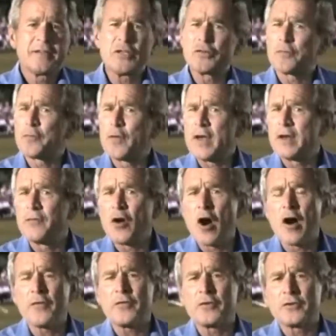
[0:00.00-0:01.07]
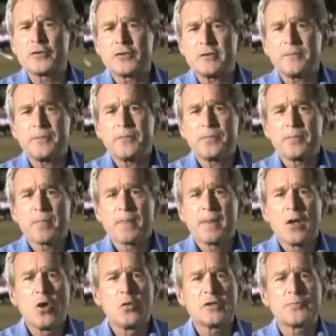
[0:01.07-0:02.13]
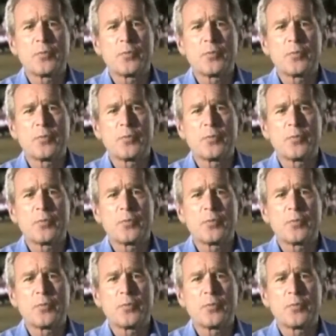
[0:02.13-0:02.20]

She's a friend of authors who has